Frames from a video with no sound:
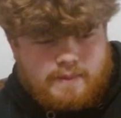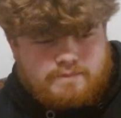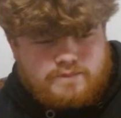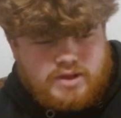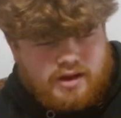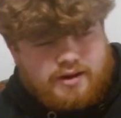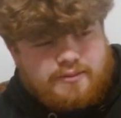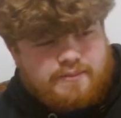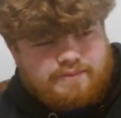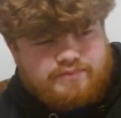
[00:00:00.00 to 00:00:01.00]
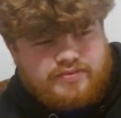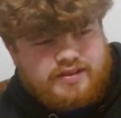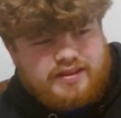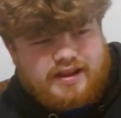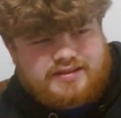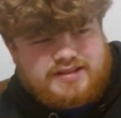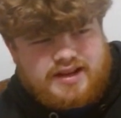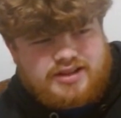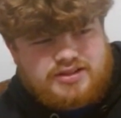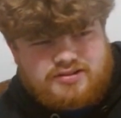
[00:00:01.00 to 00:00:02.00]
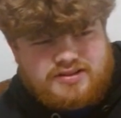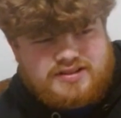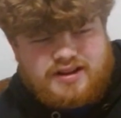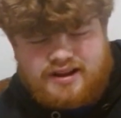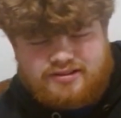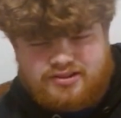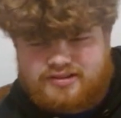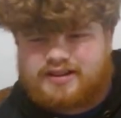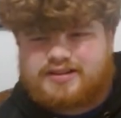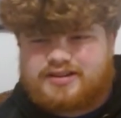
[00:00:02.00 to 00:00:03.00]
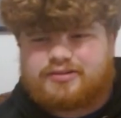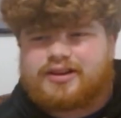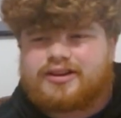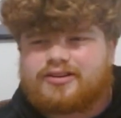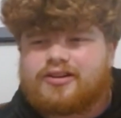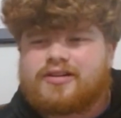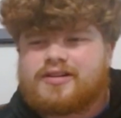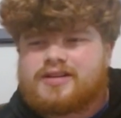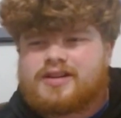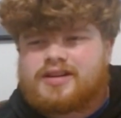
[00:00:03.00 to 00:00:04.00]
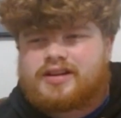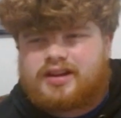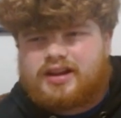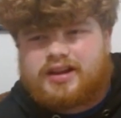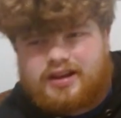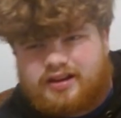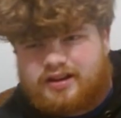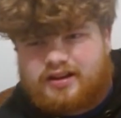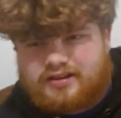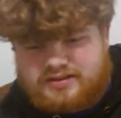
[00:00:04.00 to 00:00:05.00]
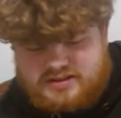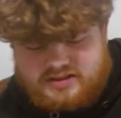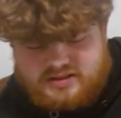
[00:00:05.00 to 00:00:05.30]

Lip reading: yeah, that statue does not look like D Wade at all. And